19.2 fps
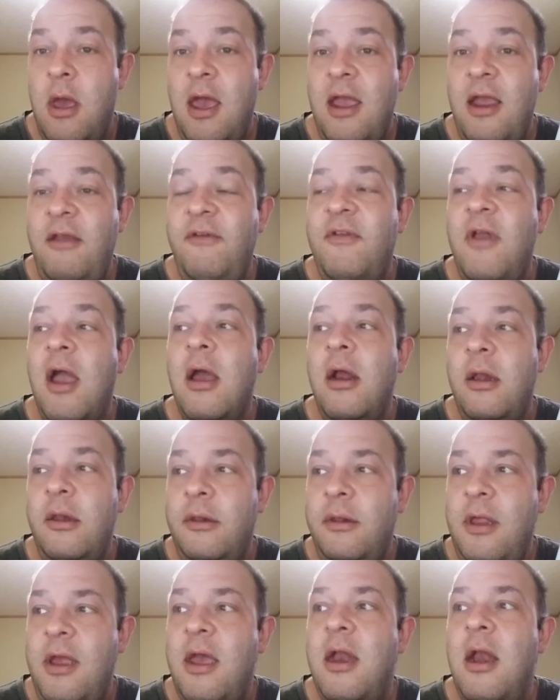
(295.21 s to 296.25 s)
He's not going to
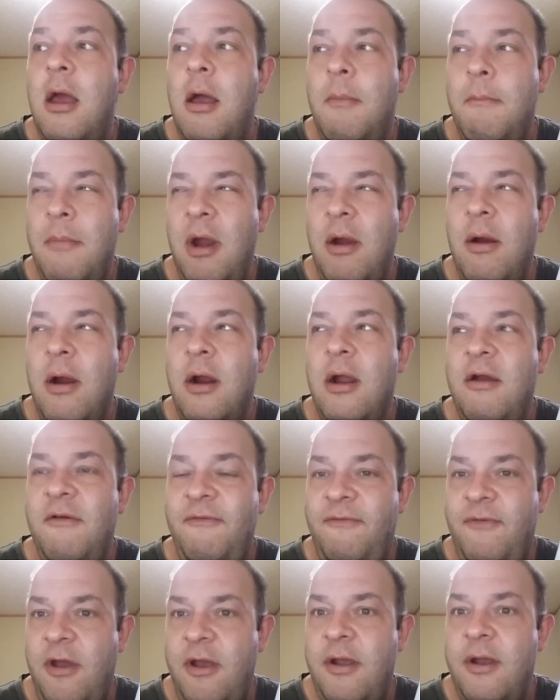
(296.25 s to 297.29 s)
let America
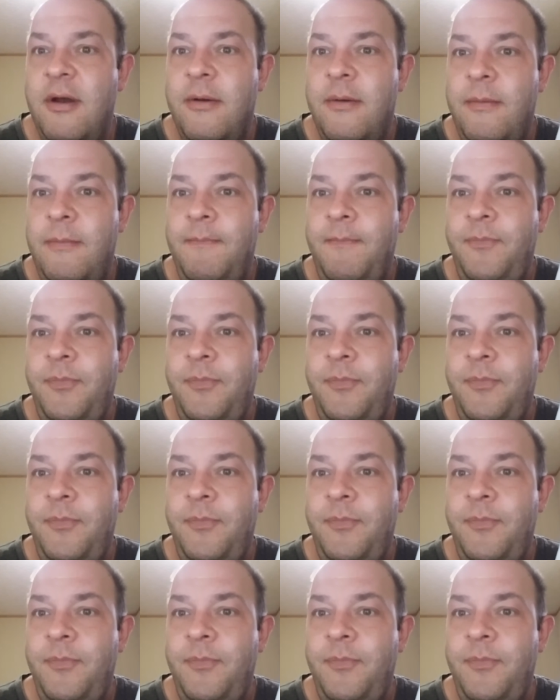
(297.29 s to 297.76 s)
fail